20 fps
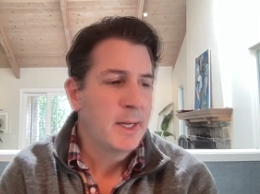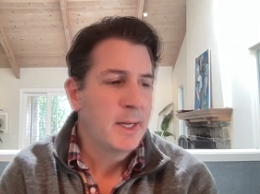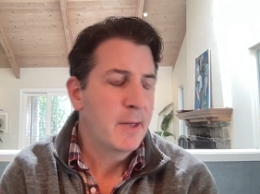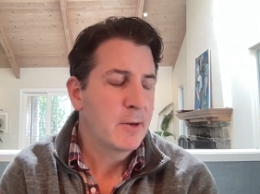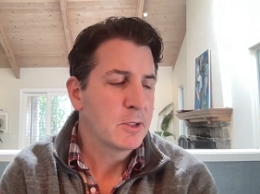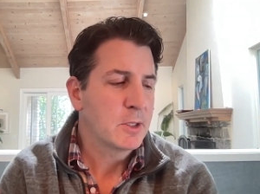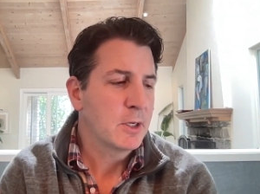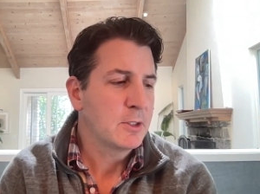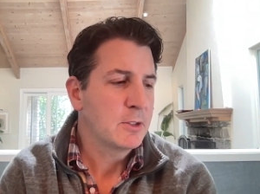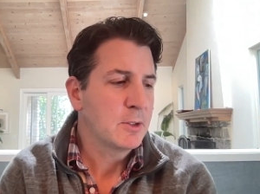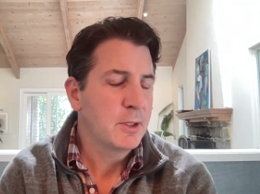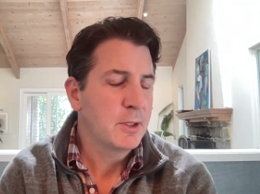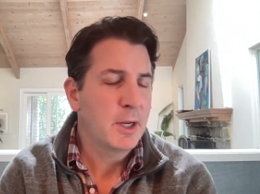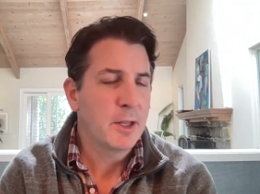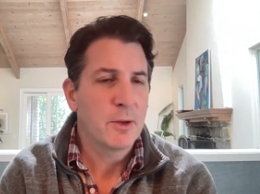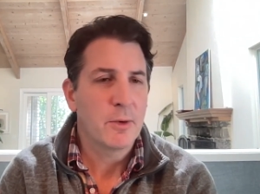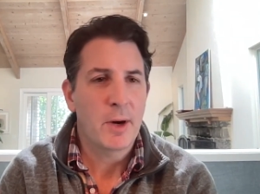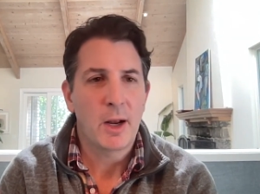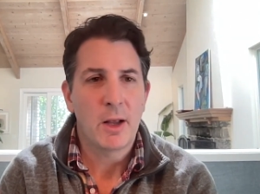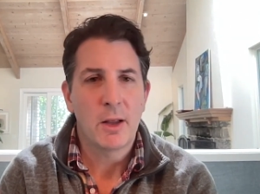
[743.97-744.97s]
There's also
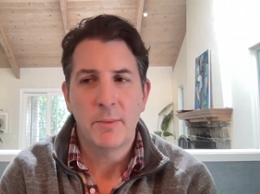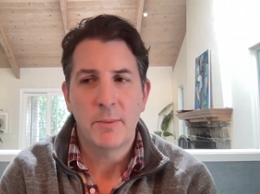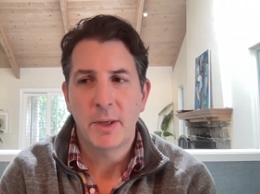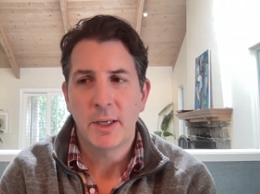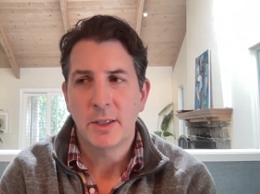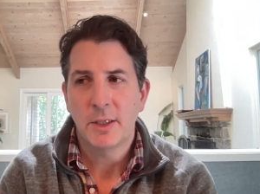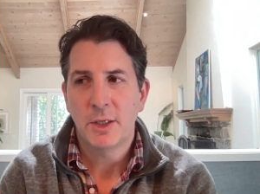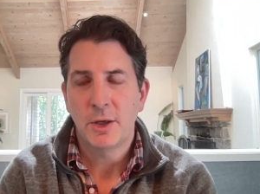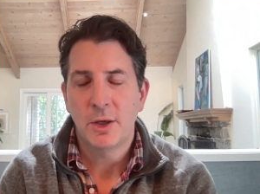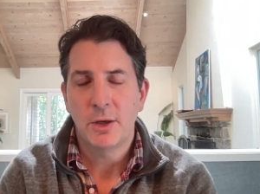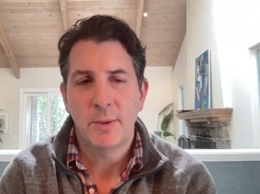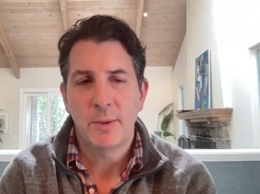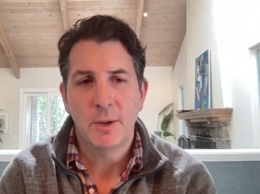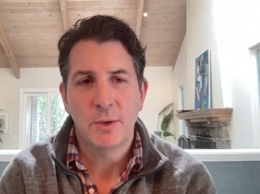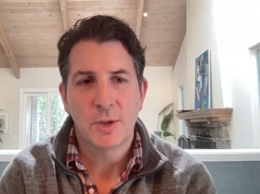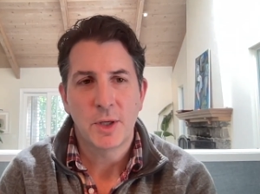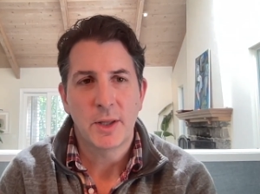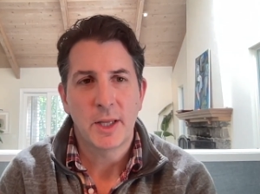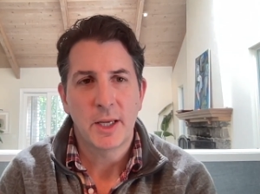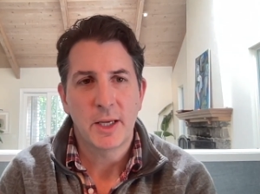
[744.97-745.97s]
another element to Udemy,
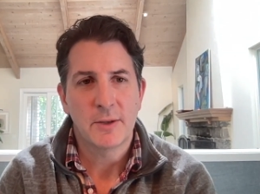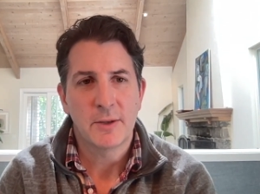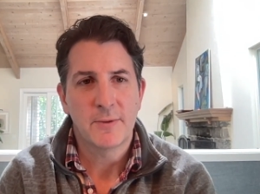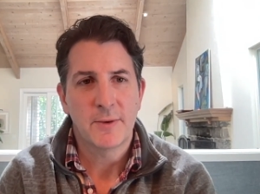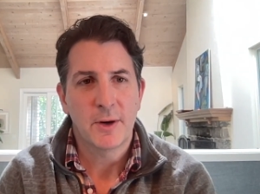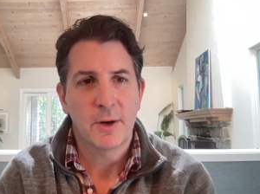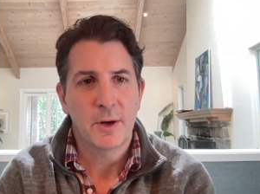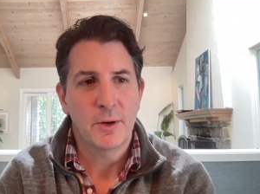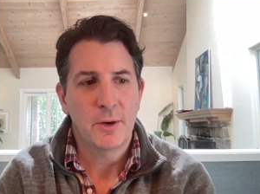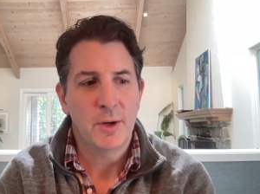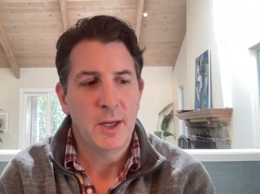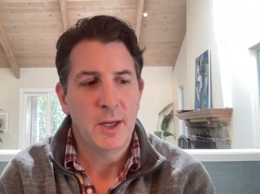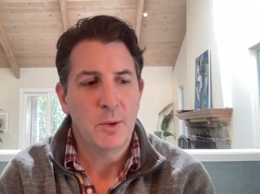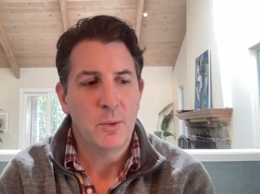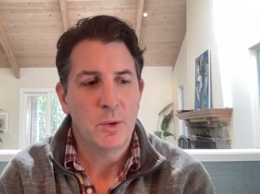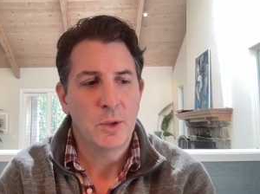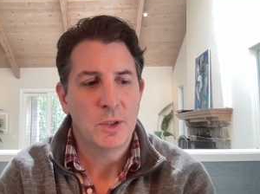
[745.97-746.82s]
which I think is very unique,